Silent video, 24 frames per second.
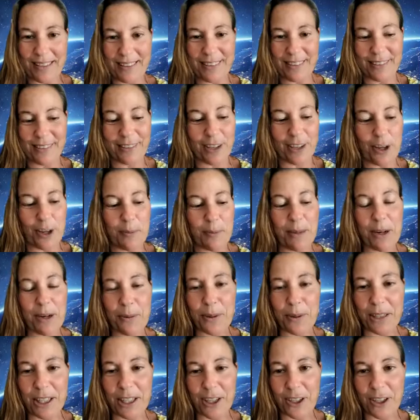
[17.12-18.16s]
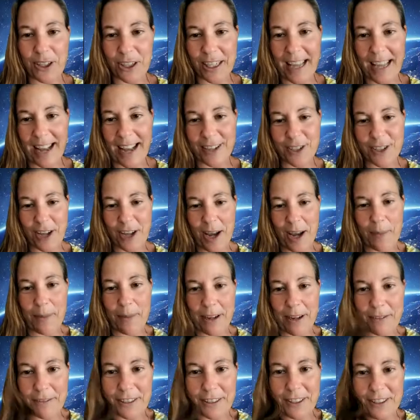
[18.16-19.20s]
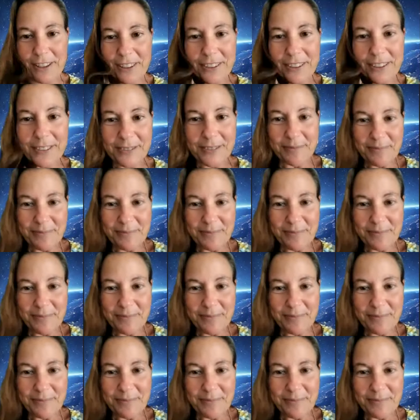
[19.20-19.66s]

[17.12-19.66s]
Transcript: this is gonna be a really good catch up, I feel.